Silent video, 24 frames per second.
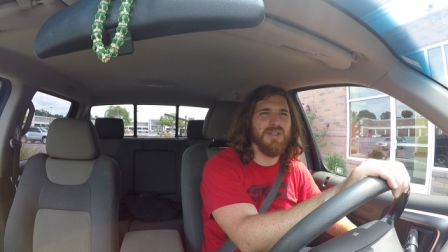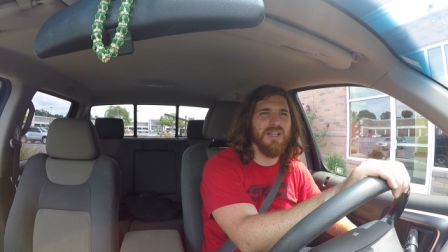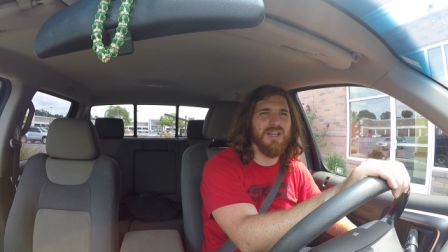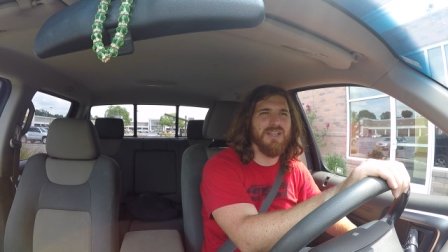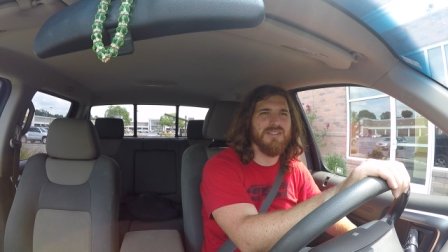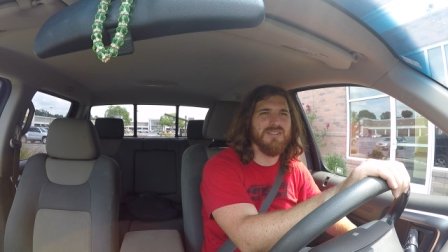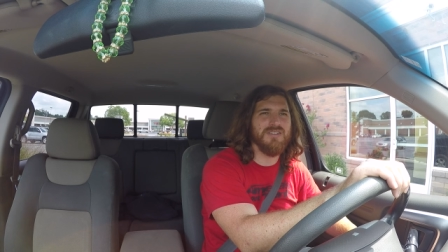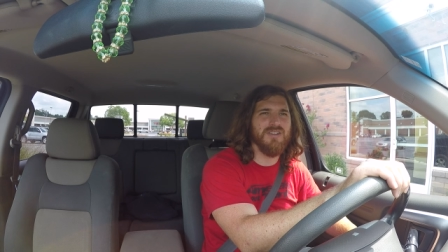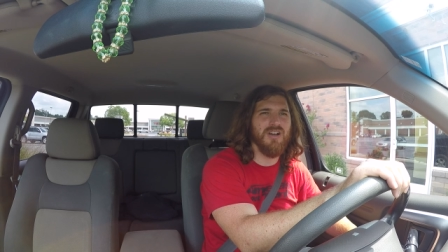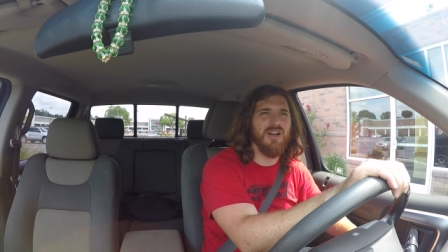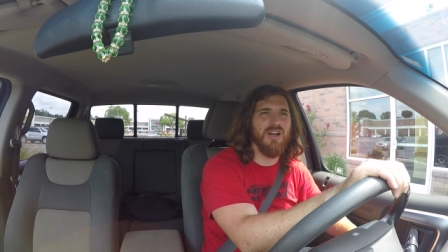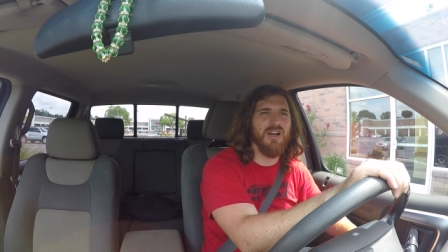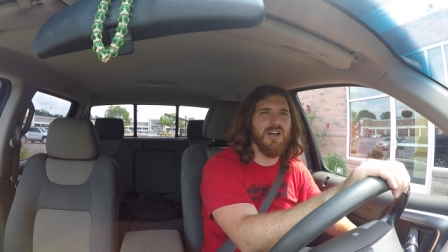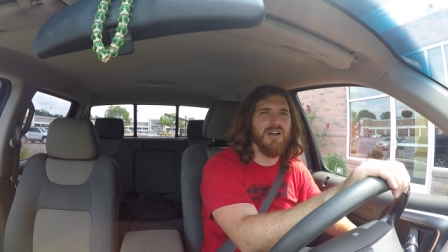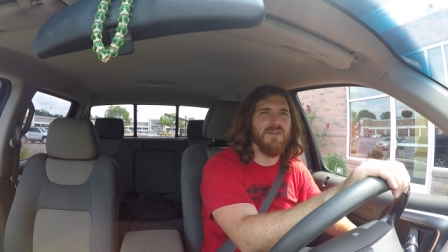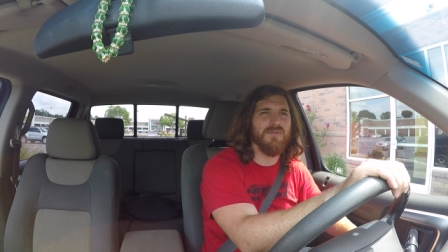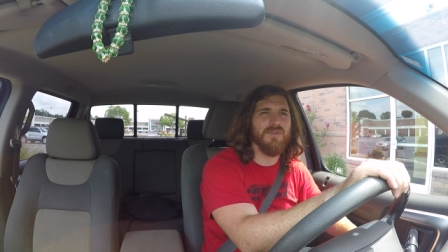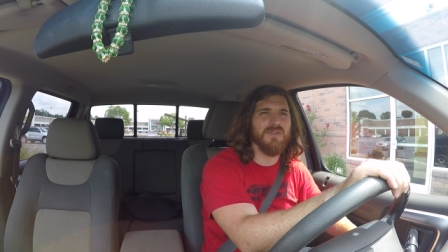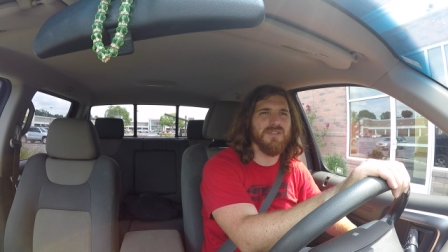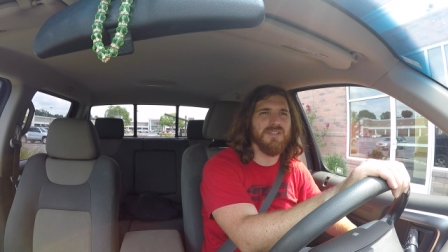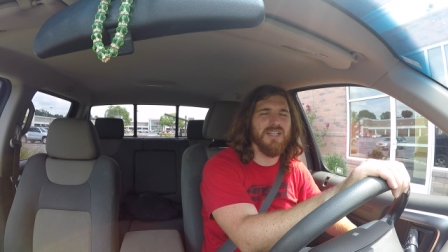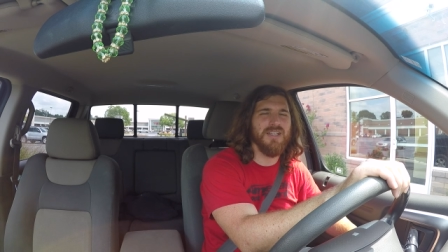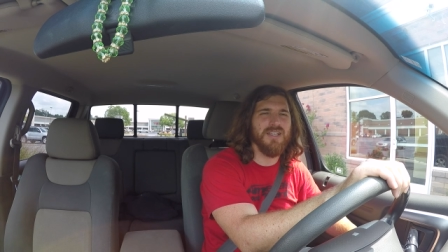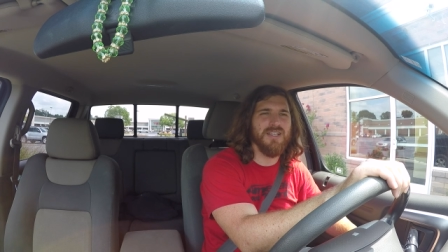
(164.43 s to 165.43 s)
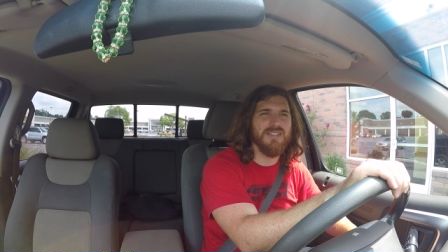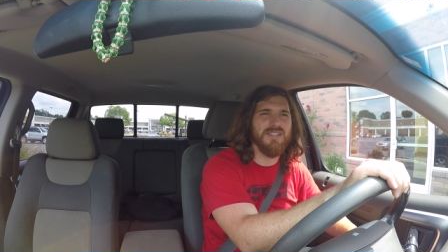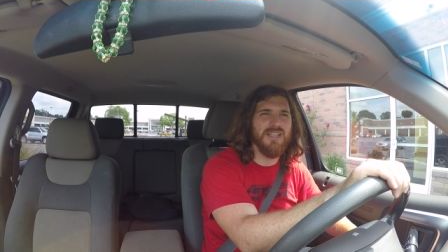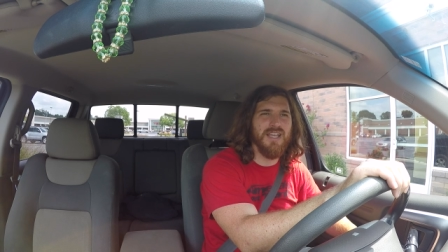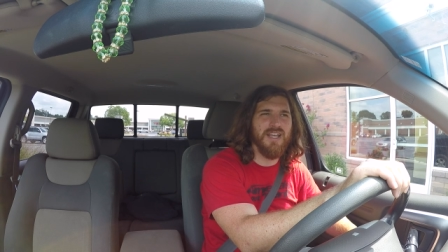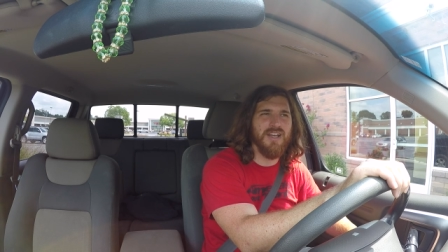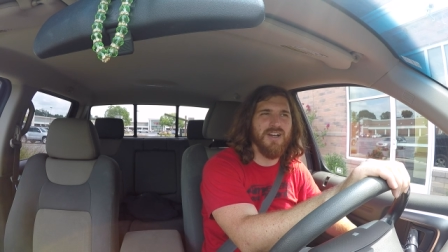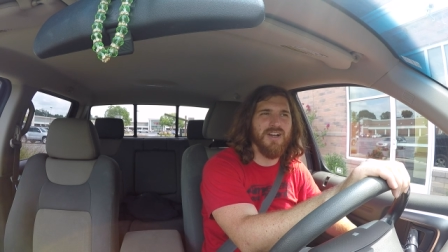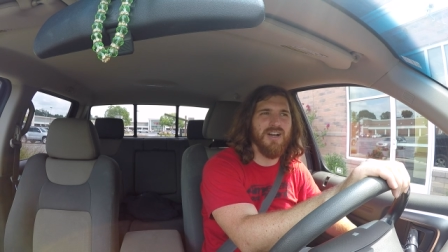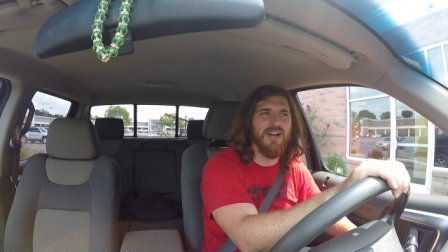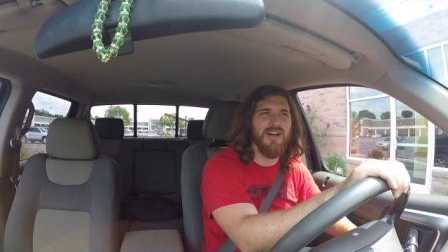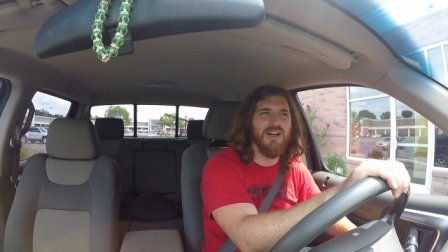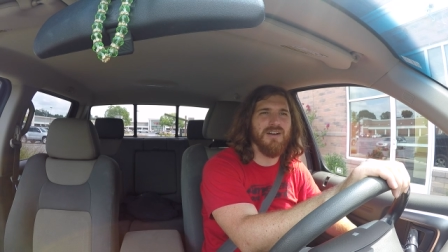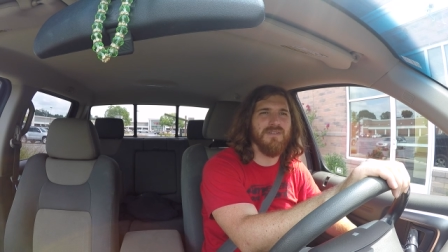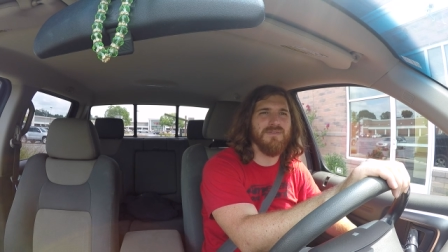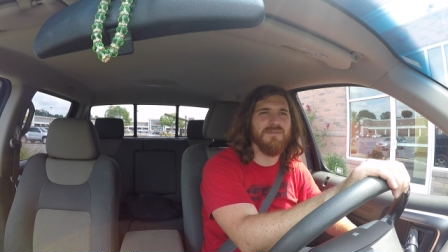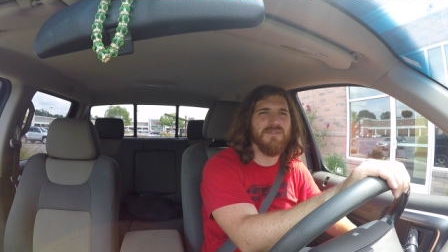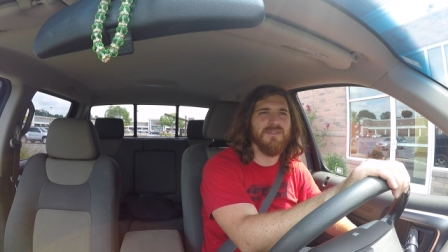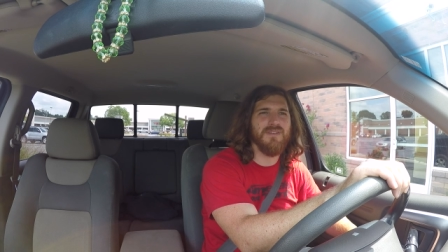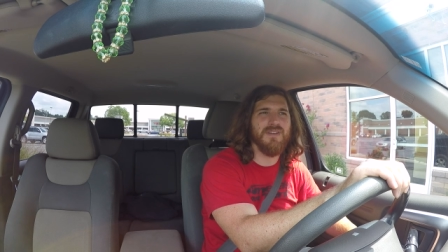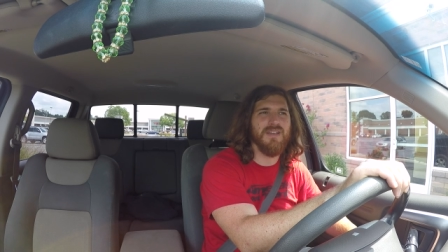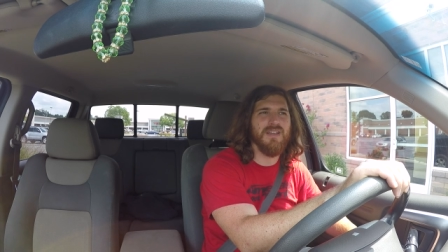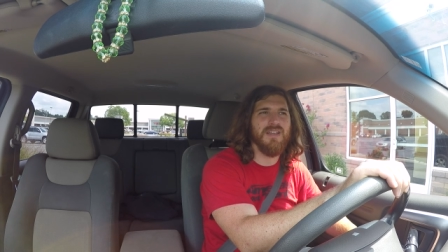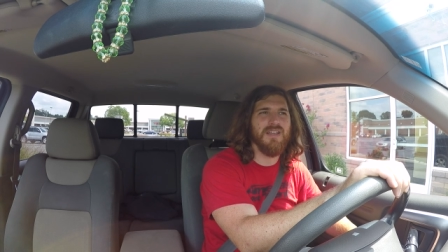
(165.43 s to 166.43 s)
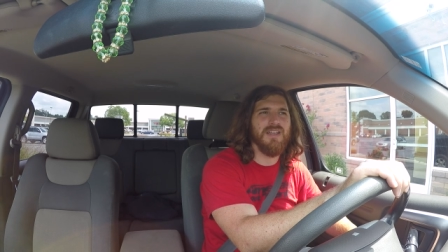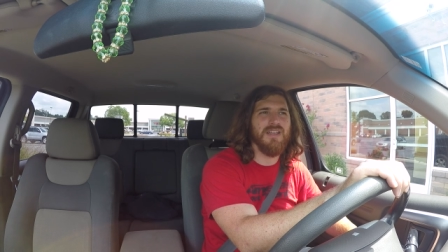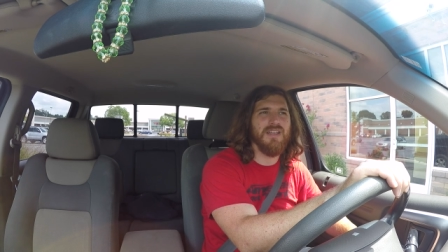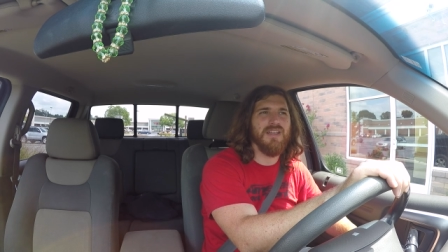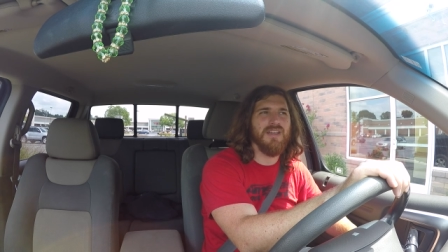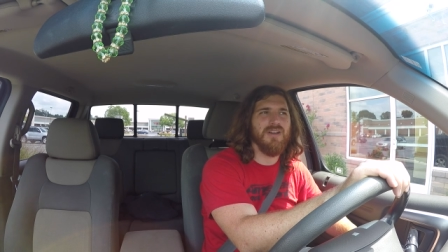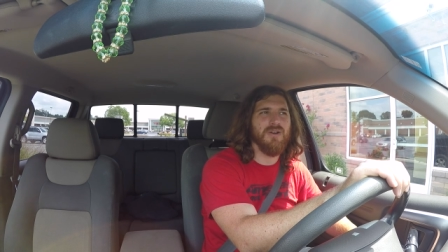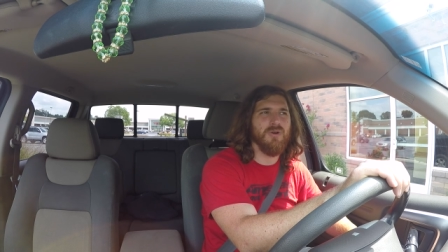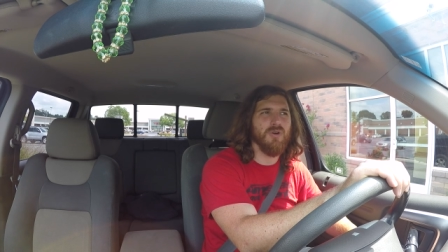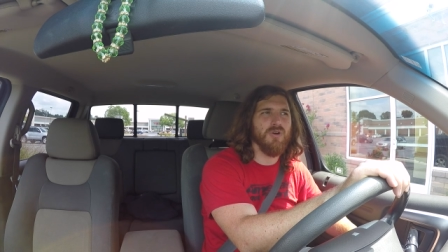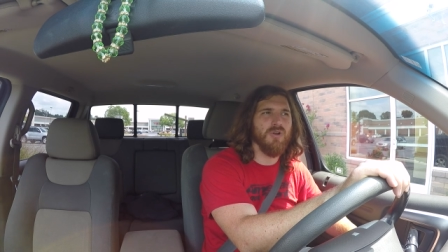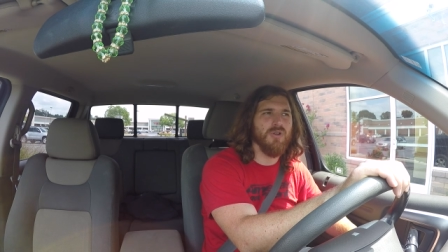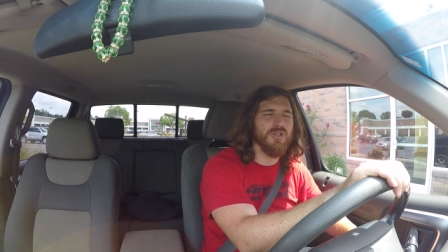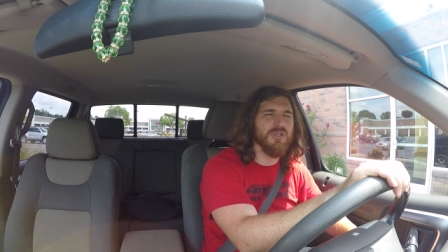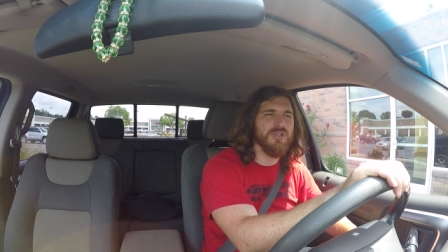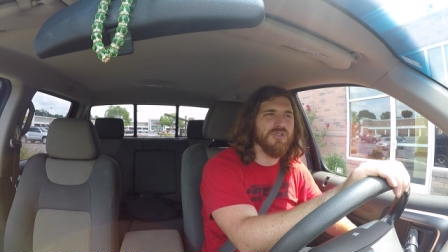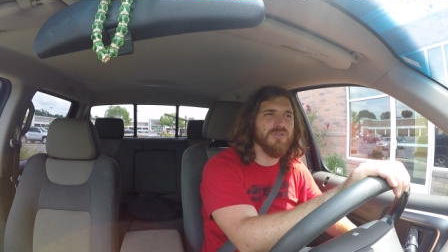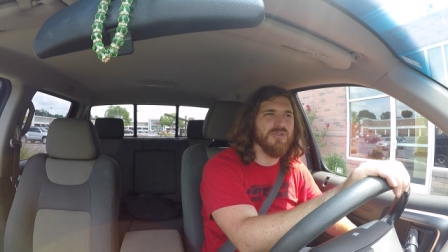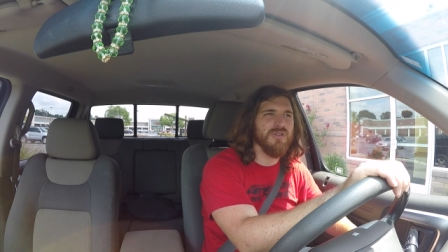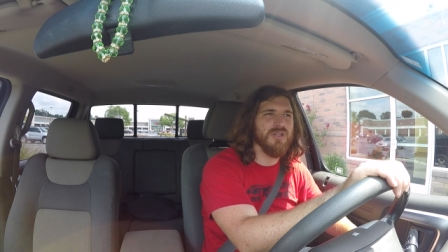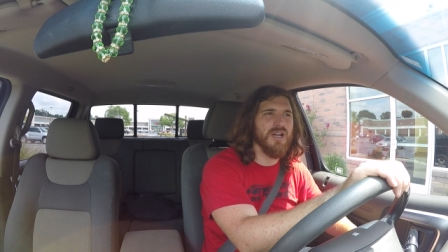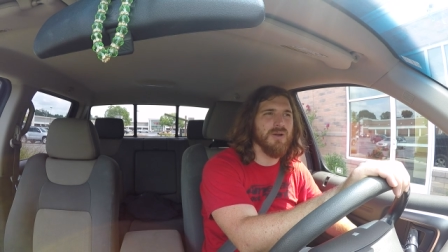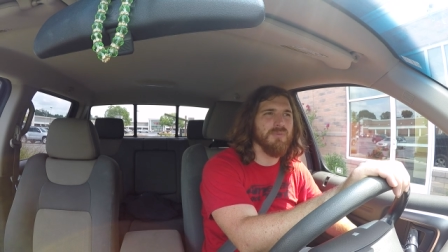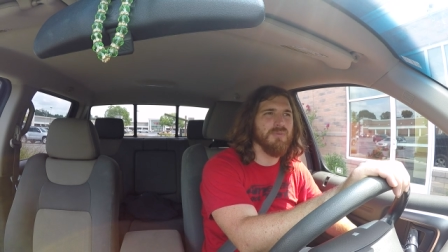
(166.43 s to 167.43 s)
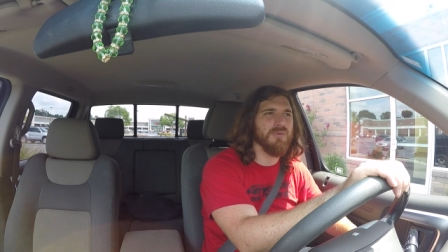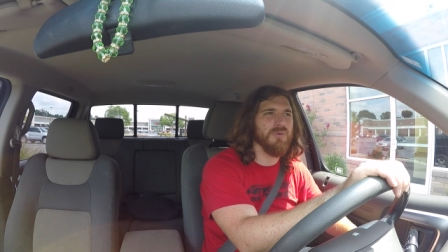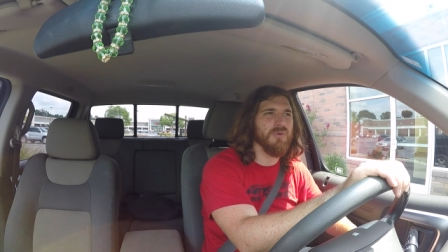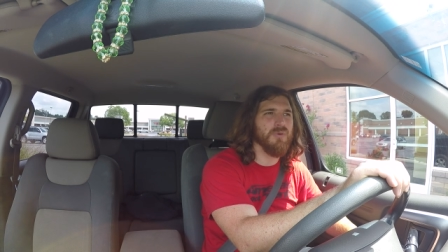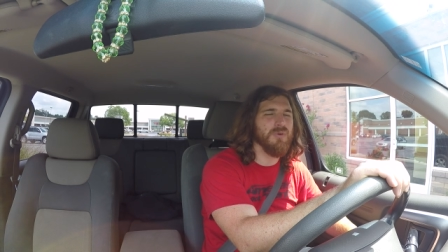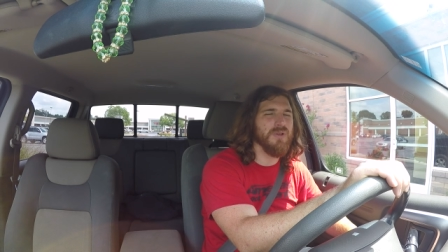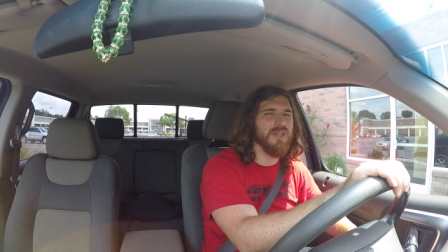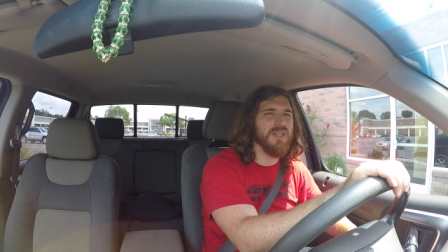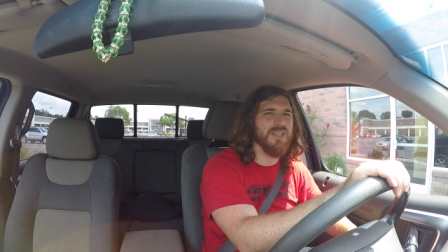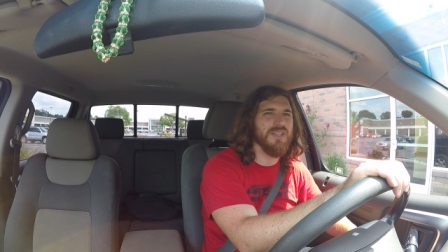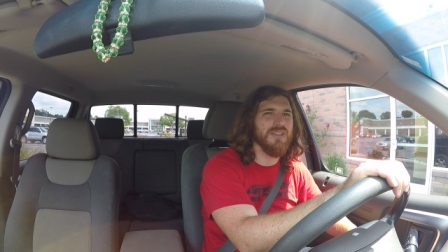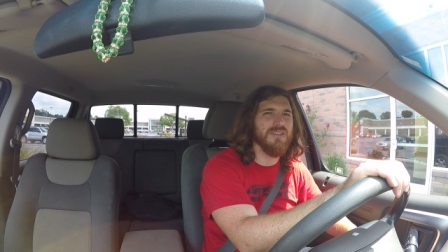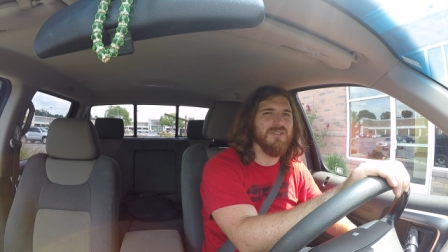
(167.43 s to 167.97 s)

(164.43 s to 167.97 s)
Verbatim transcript: days off or take a day off or only do a couple a week.